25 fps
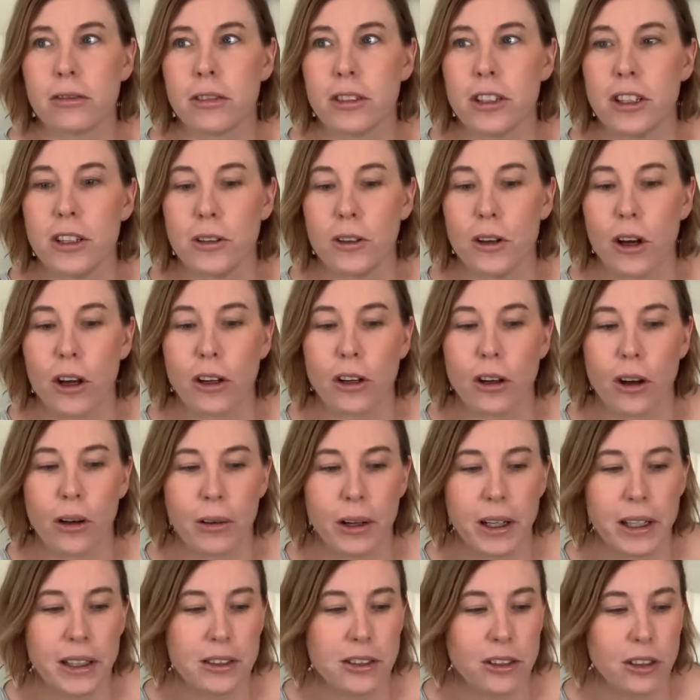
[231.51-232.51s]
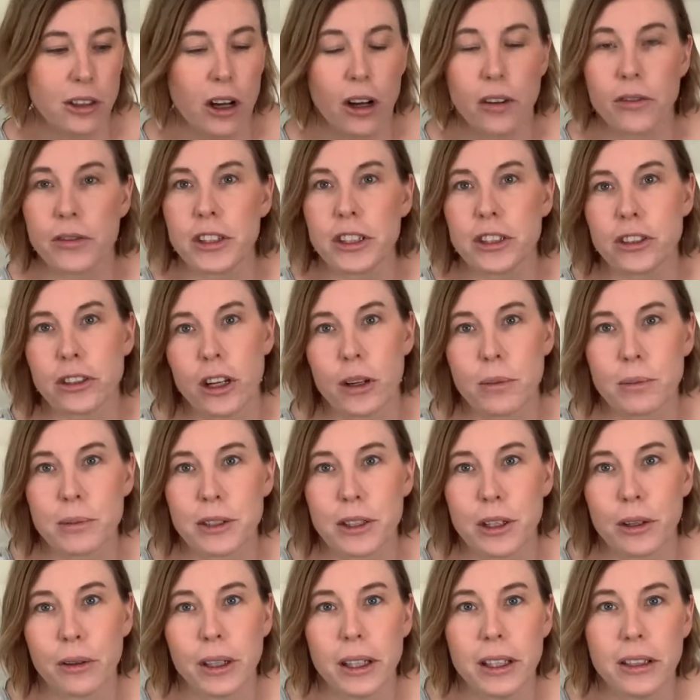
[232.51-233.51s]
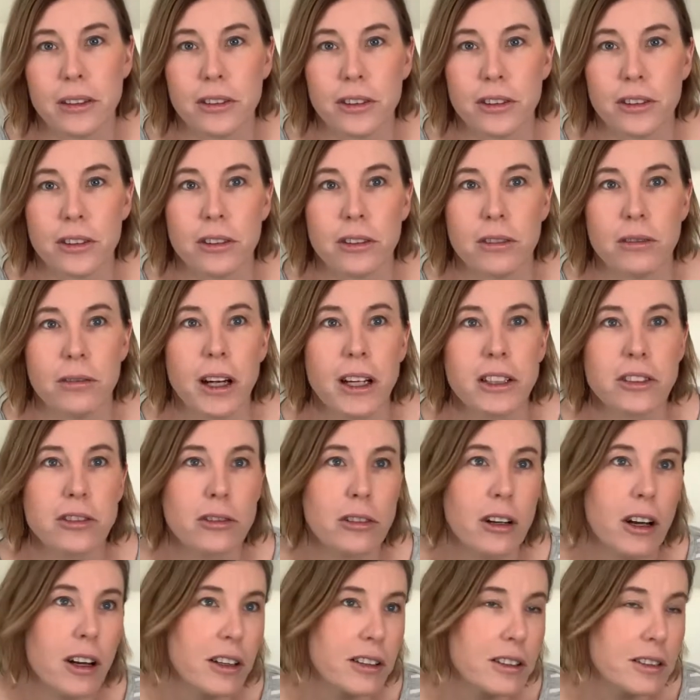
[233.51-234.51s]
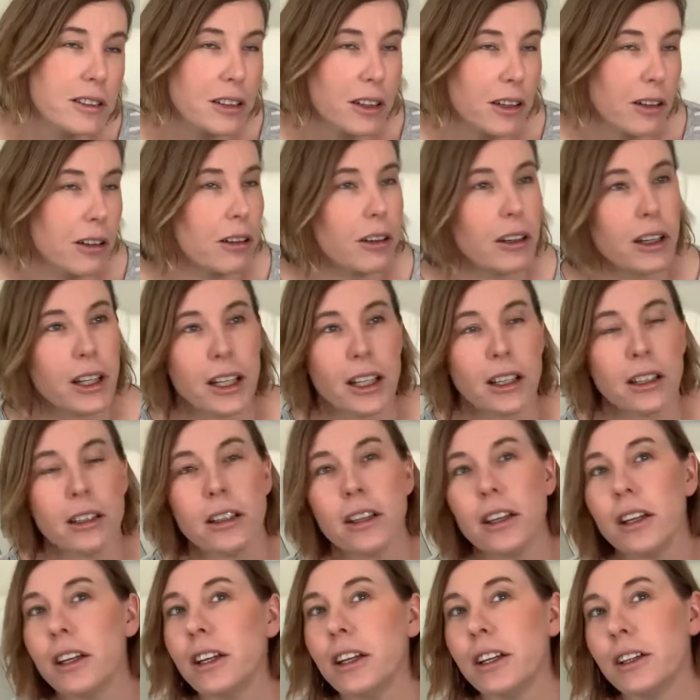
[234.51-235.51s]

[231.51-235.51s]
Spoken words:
going to coffee shops, going to restaurants, going